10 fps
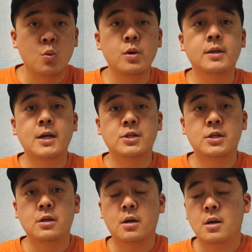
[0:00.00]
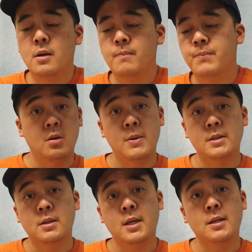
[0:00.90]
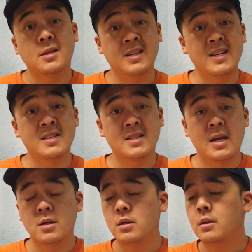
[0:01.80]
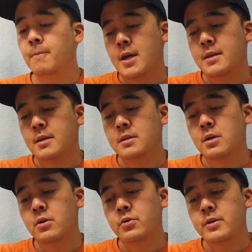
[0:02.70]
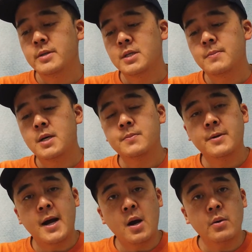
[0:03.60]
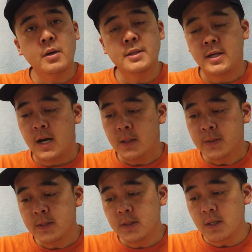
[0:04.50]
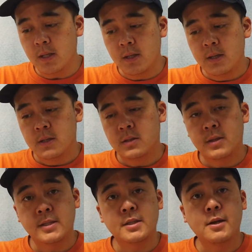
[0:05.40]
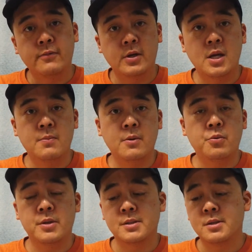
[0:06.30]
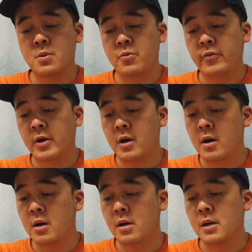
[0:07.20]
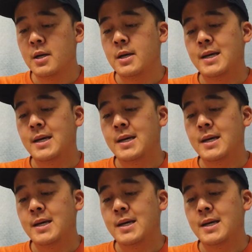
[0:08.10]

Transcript: with HDR. You're basically getting the latest standard. It does go 36 miles per hour autonomously, so that's enough to keep up with a slow-moving car.